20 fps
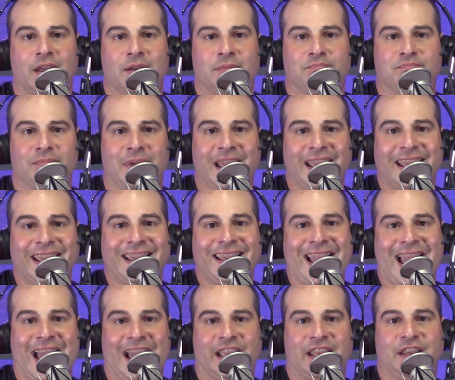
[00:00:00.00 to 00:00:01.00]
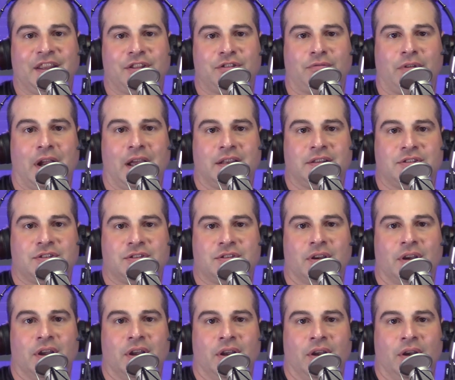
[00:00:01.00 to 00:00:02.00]
making hacking threats
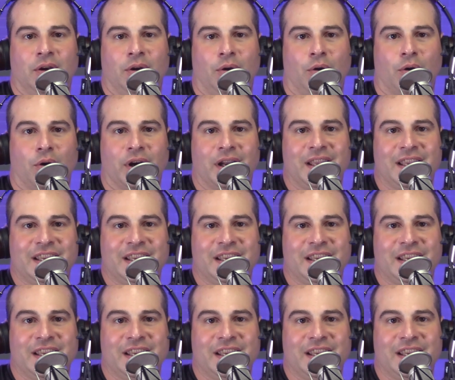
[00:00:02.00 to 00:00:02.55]
or